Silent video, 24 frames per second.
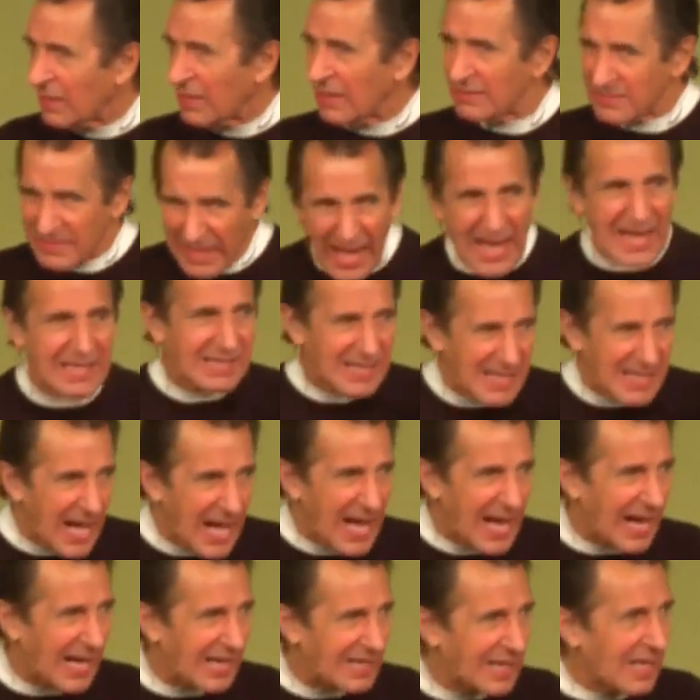That
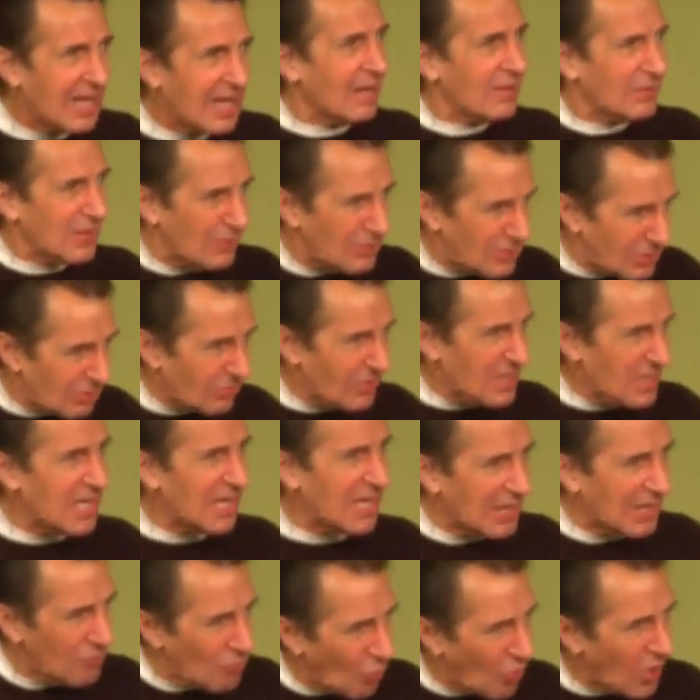God, the three
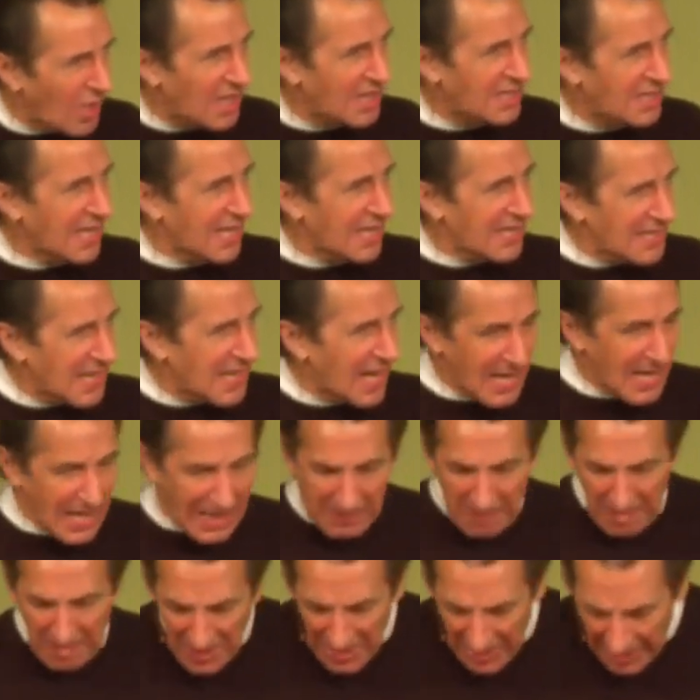in one God.
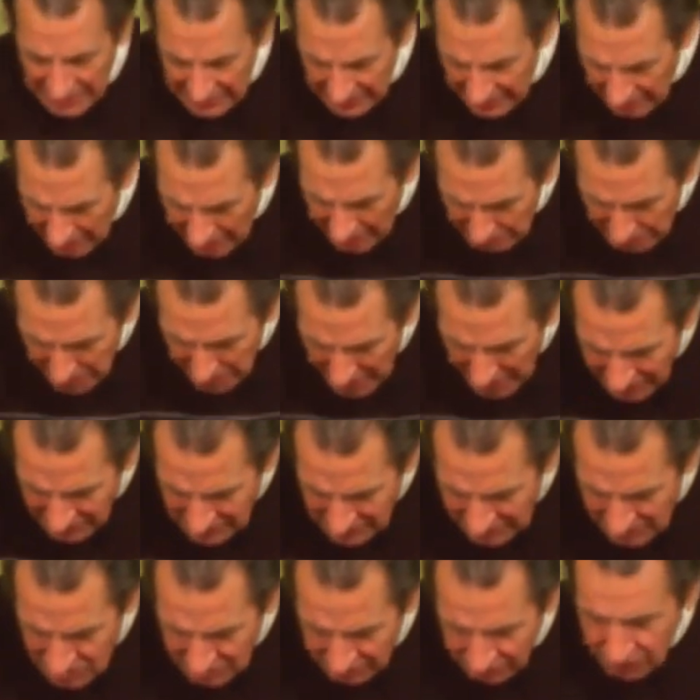And in our passage, of